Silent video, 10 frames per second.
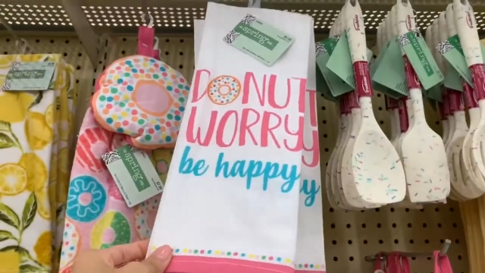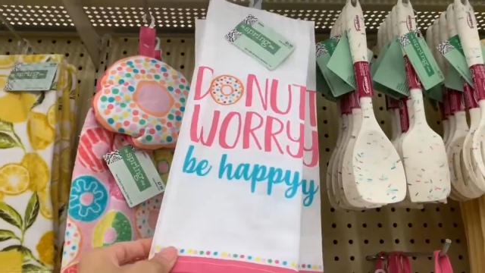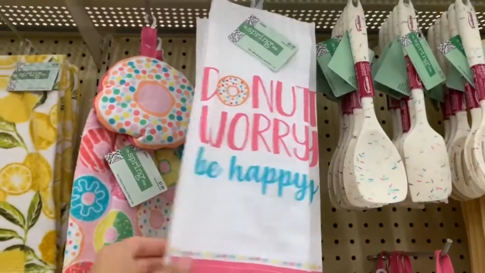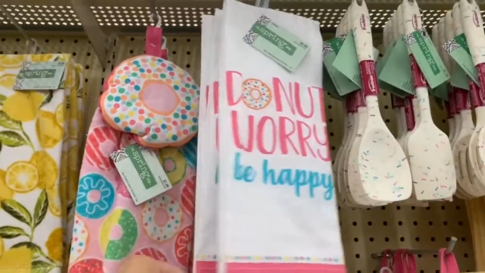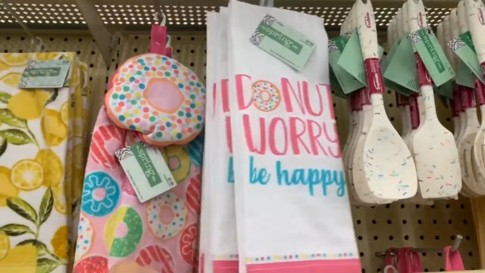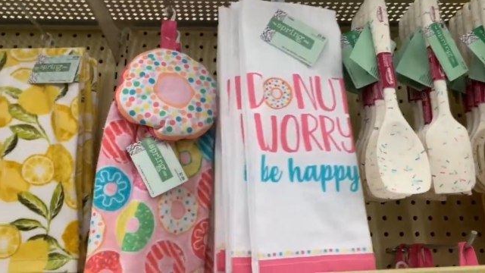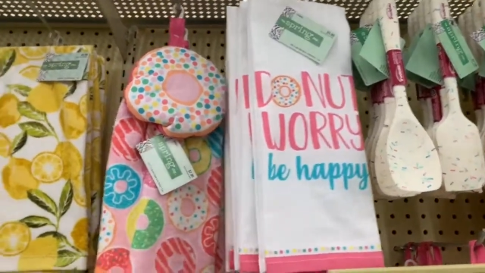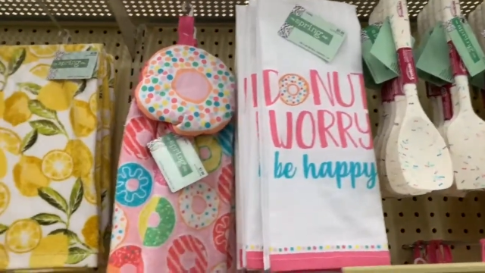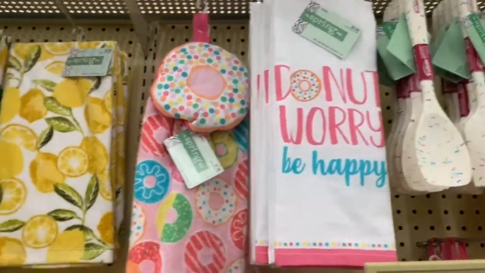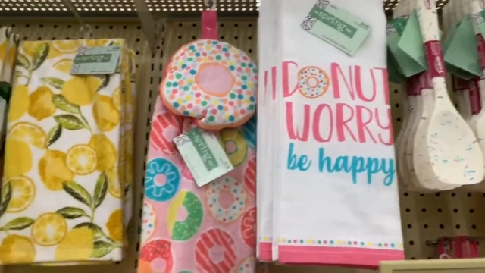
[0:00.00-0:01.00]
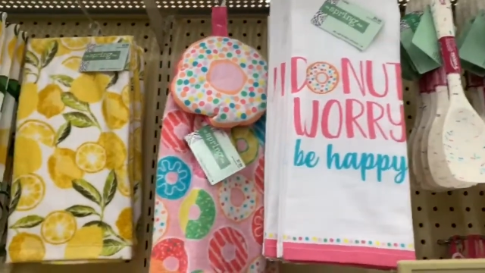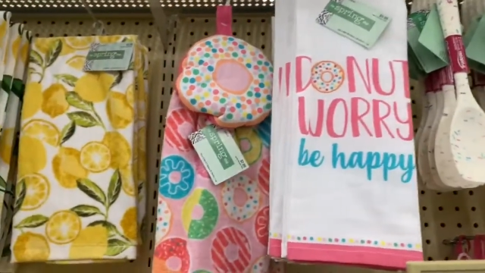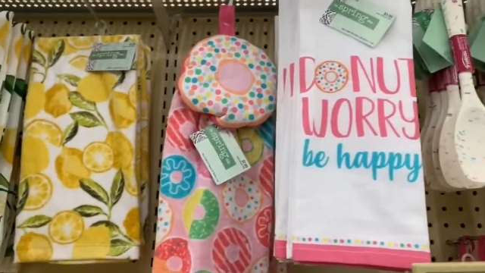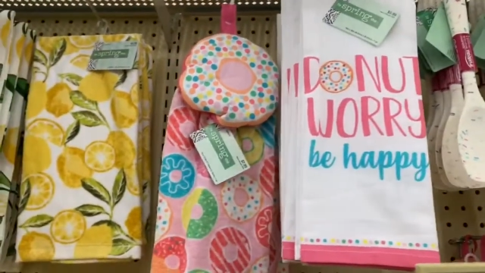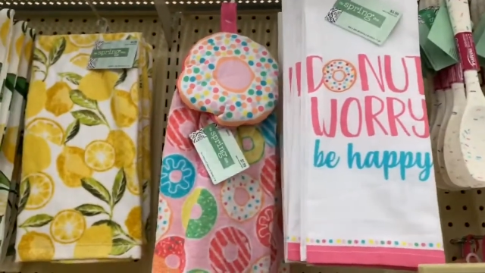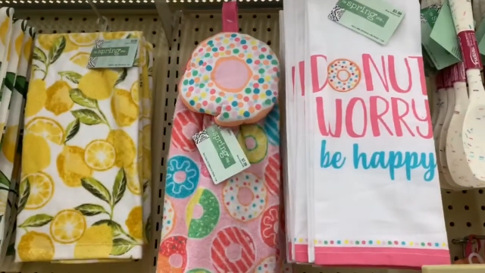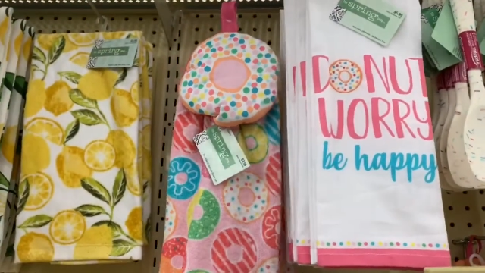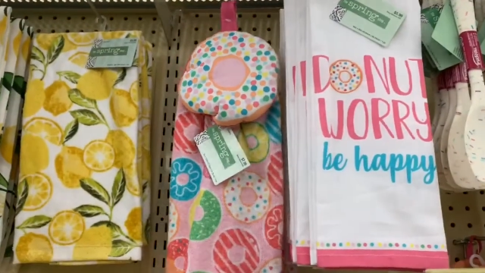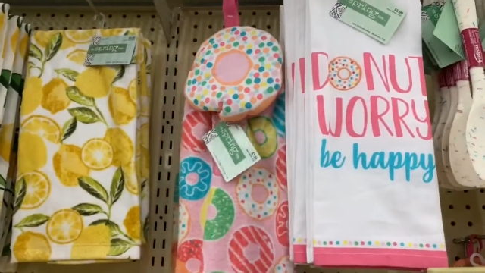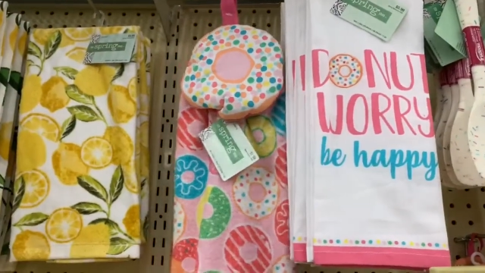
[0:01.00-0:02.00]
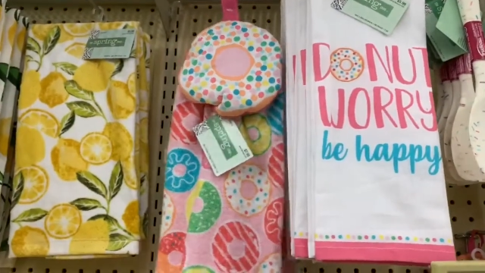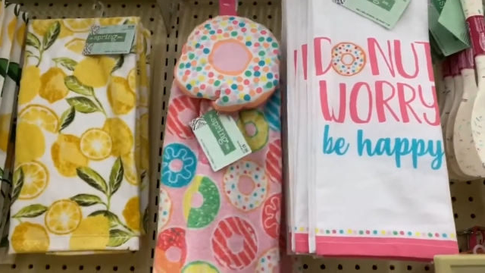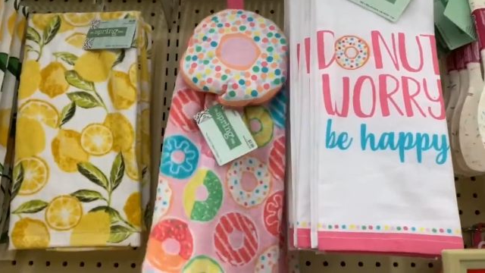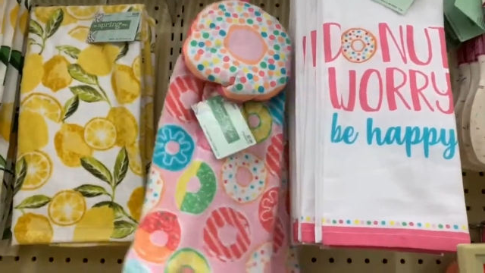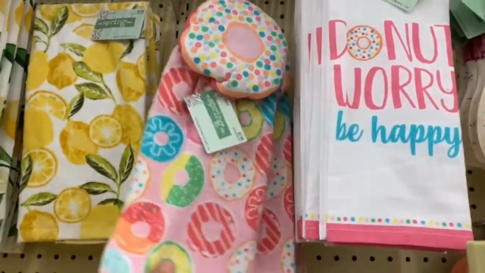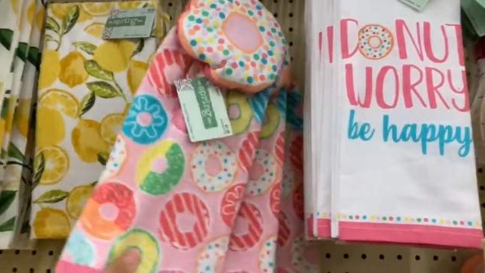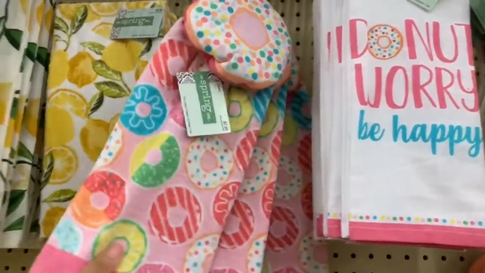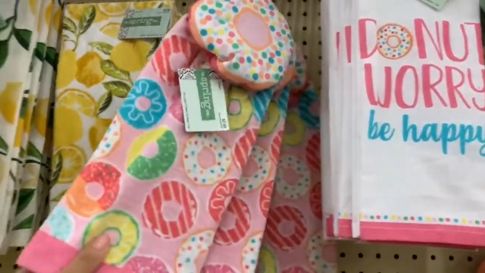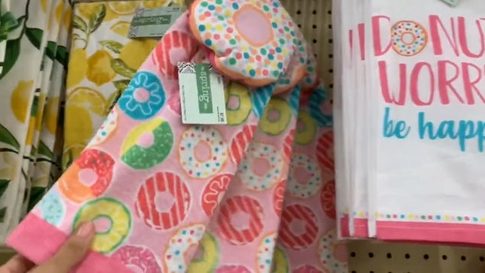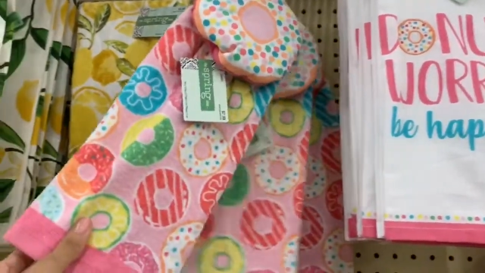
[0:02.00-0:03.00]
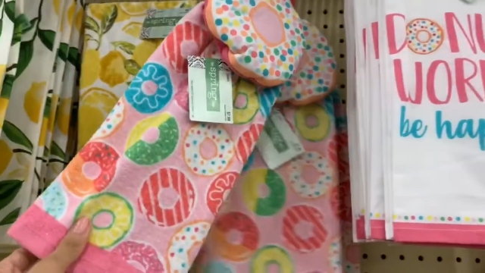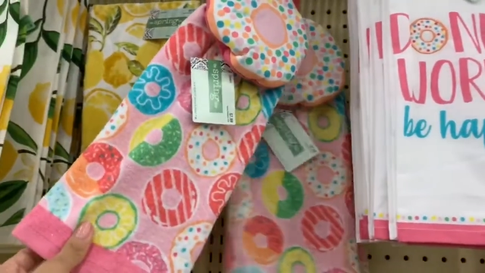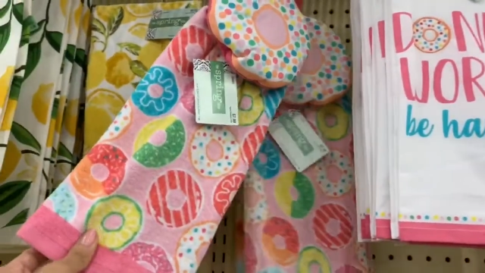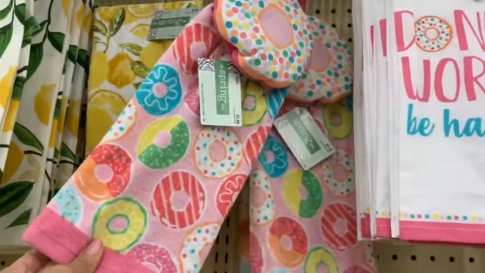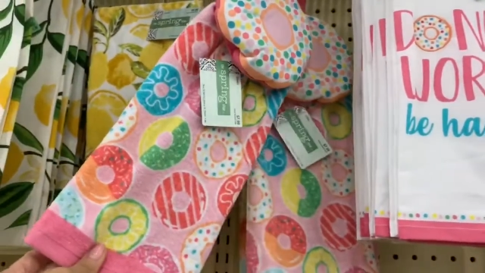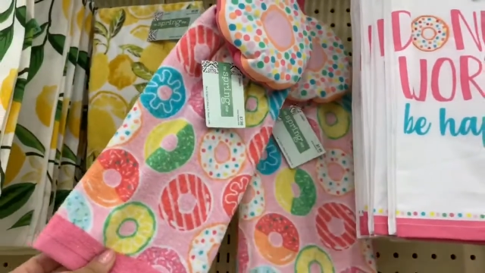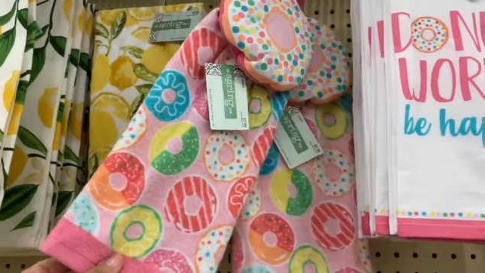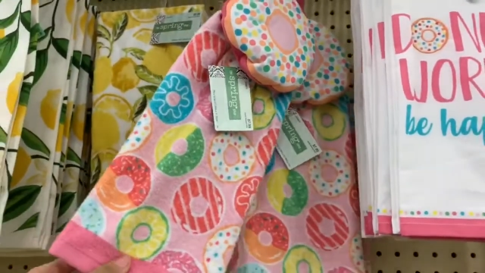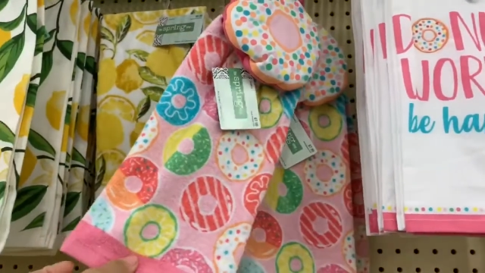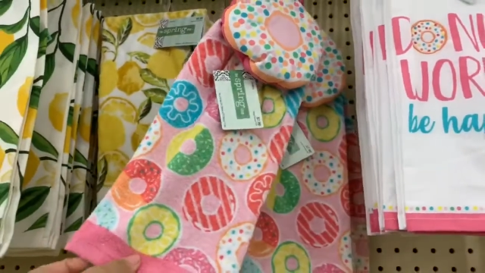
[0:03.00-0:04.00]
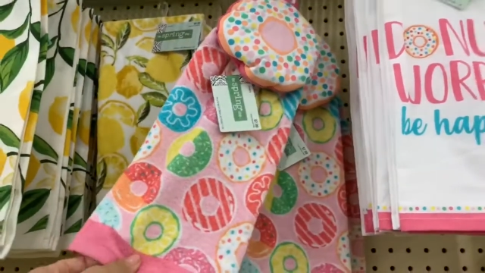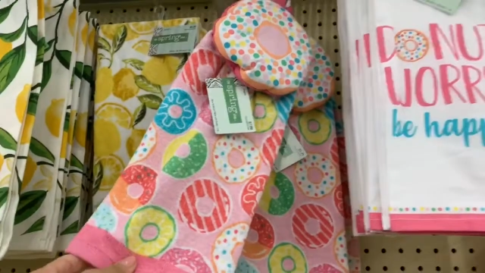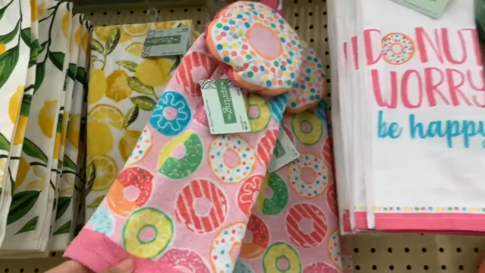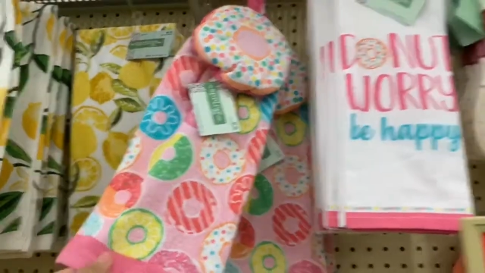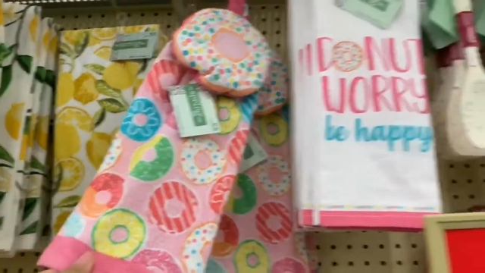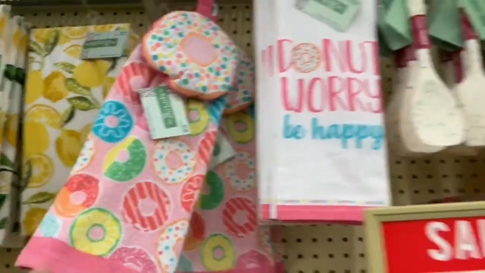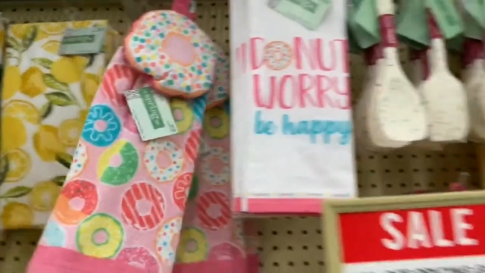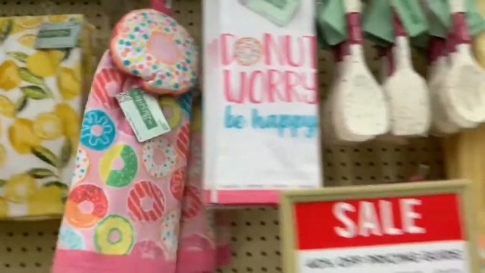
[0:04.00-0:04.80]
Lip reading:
(no speaker visible)